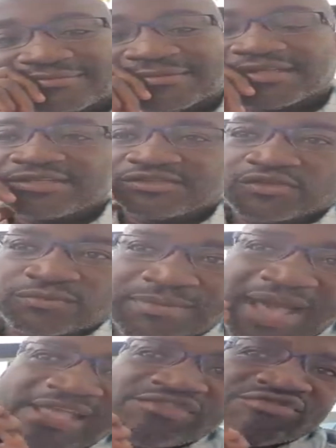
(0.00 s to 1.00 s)
So
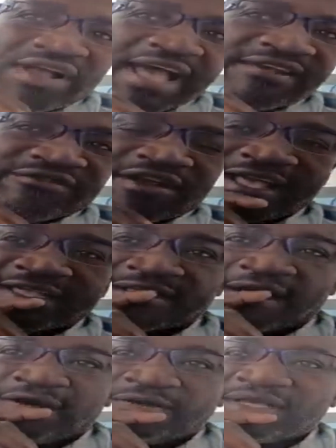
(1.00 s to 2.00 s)
my drive right
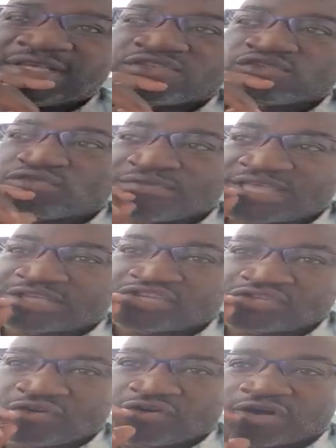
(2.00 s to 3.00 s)
now is to make
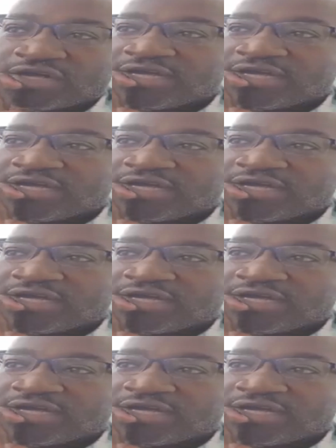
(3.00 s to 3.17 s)
sure